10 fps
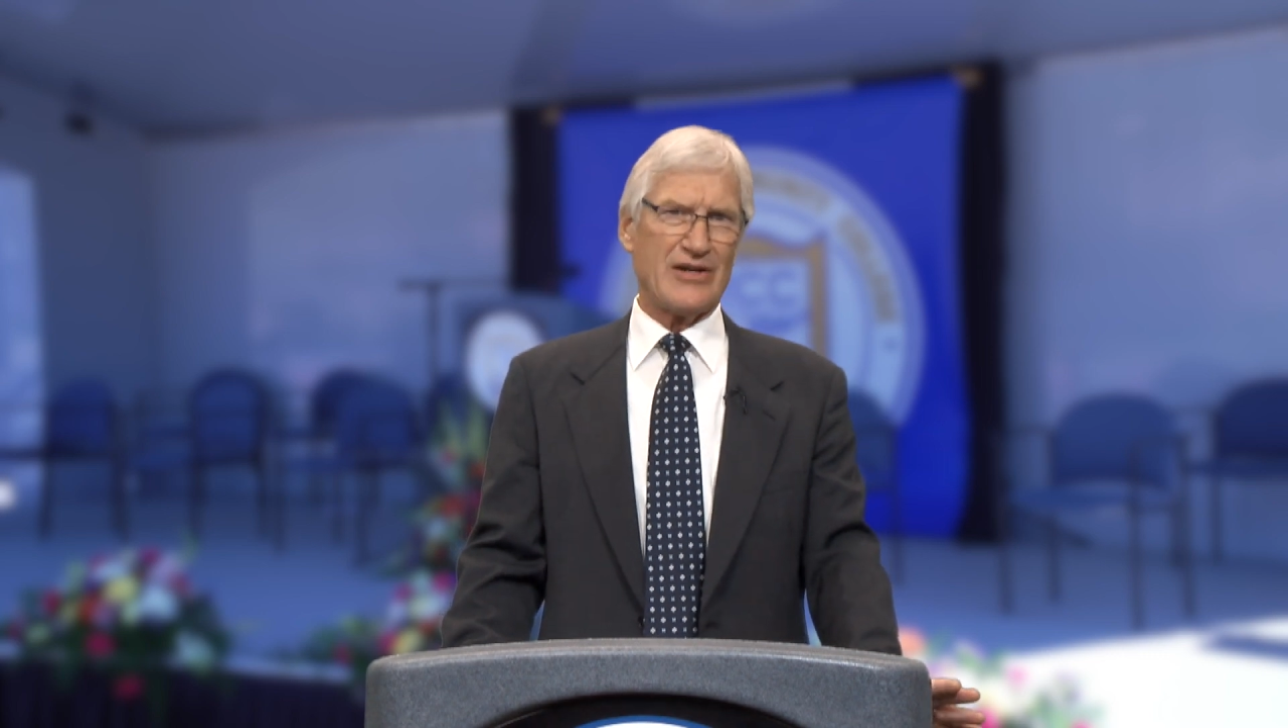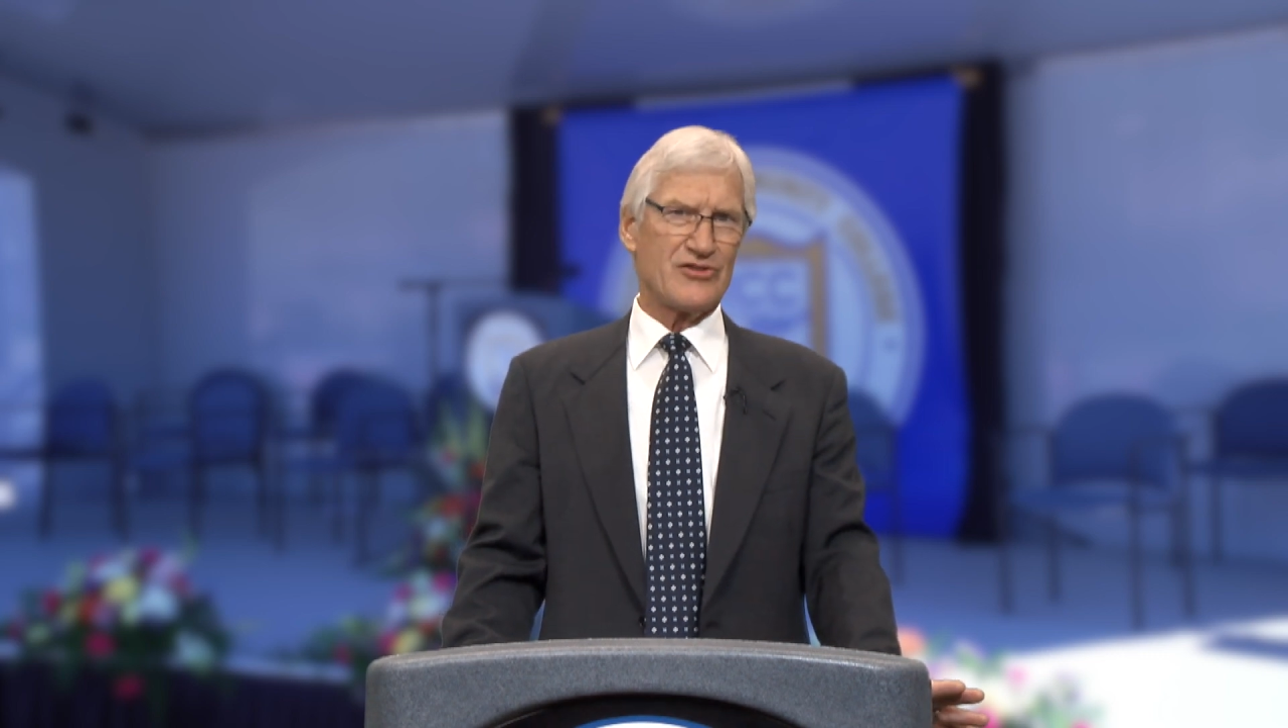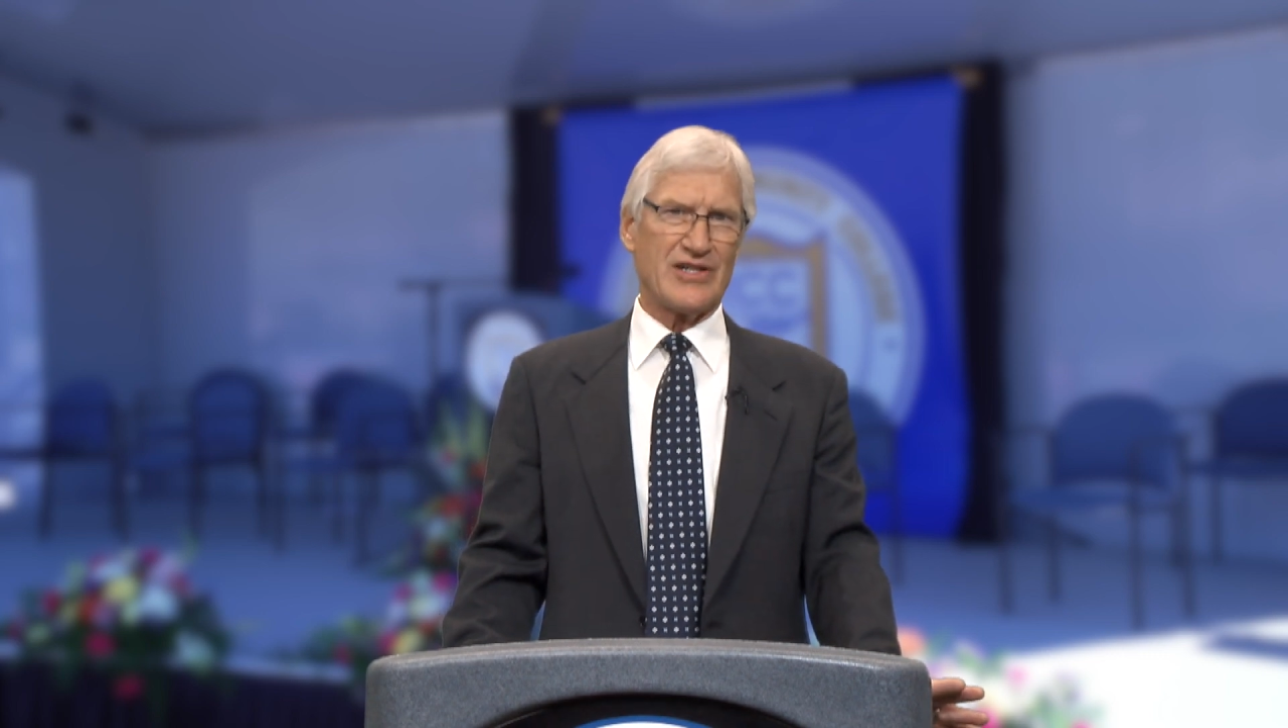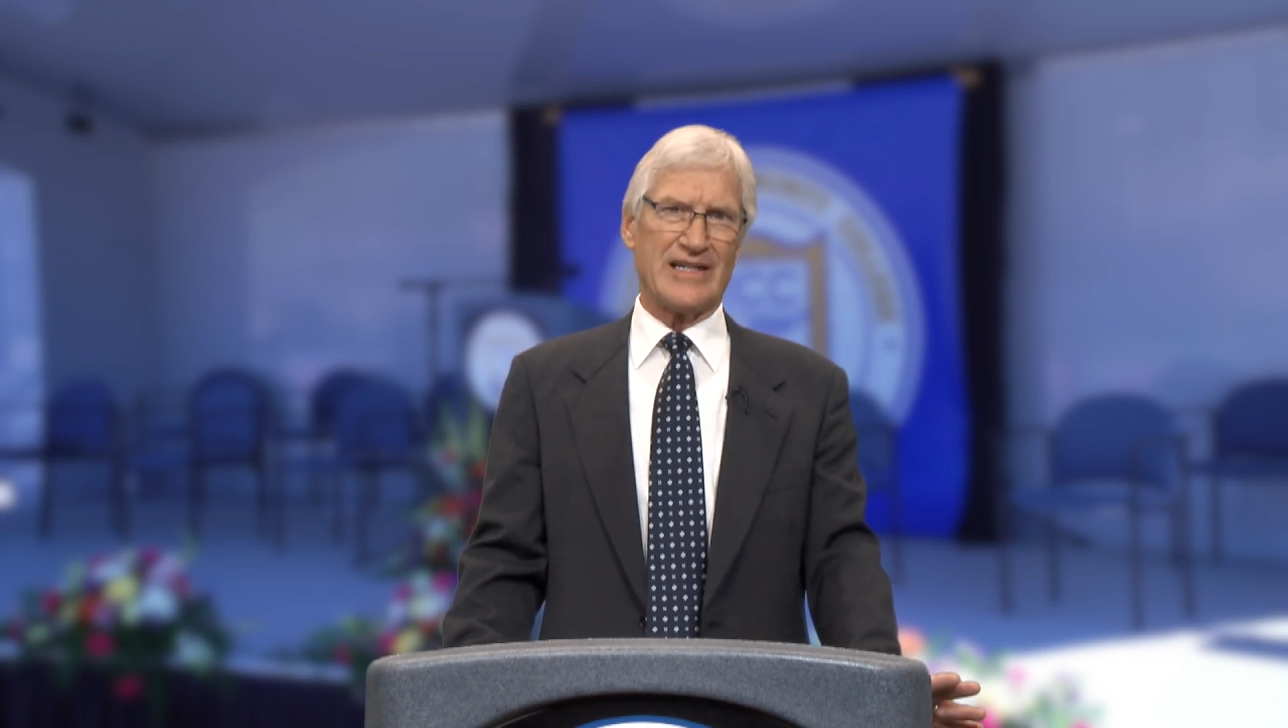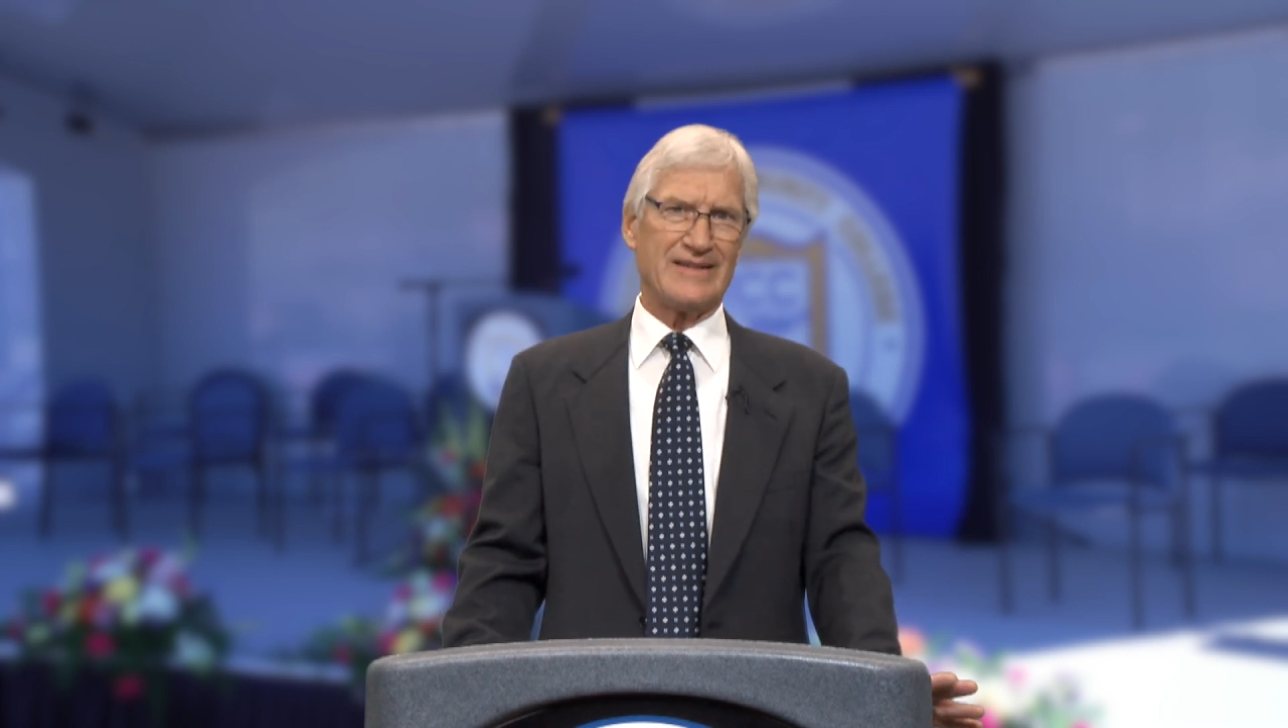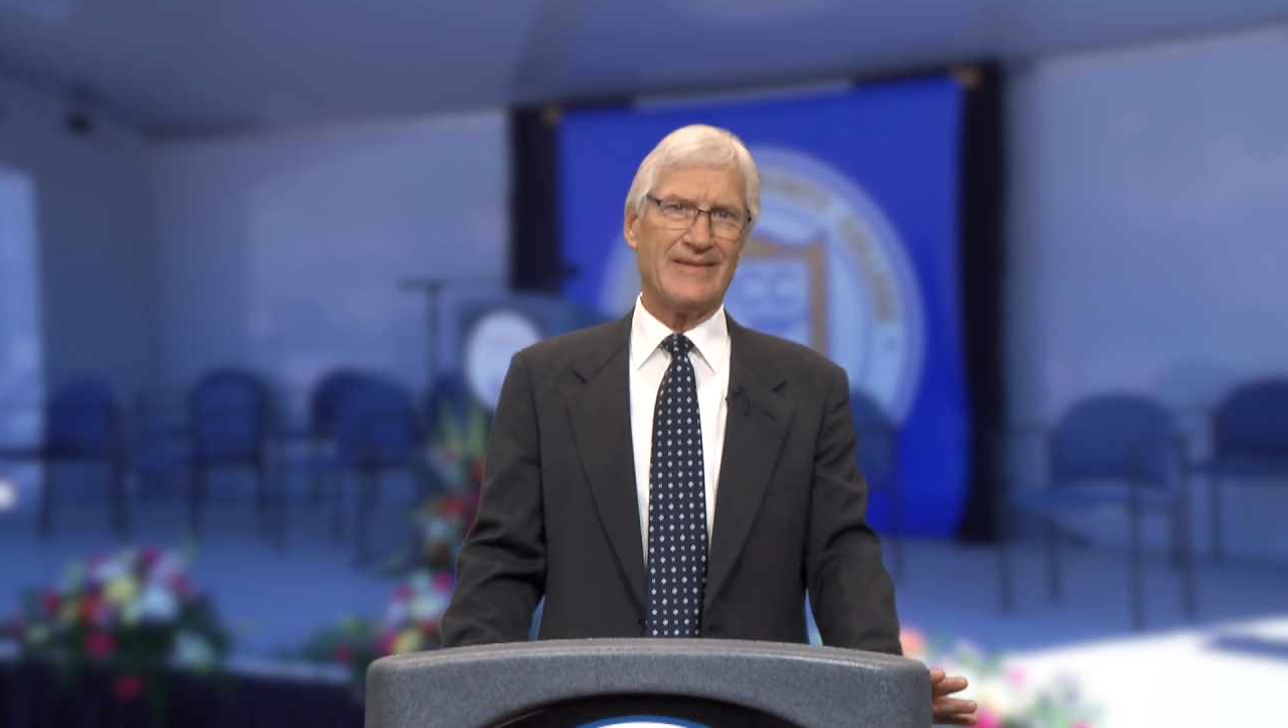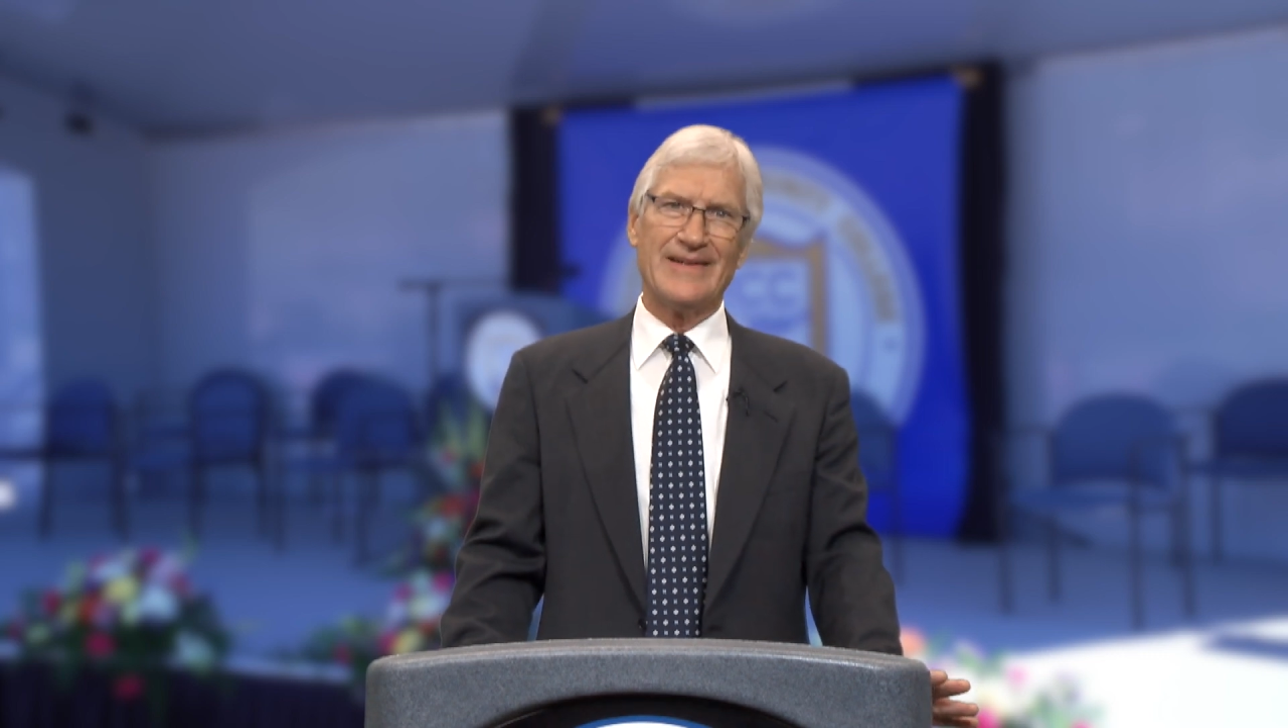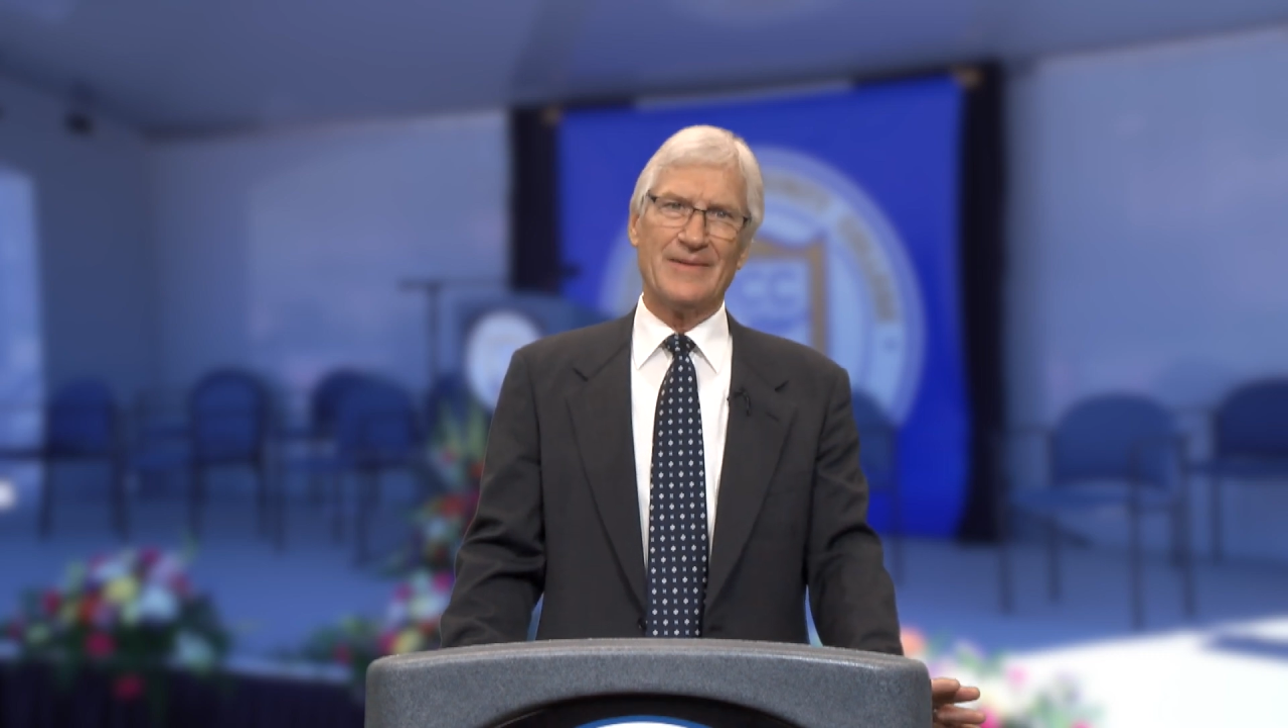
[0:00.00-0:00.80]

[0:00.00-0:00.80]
I was going to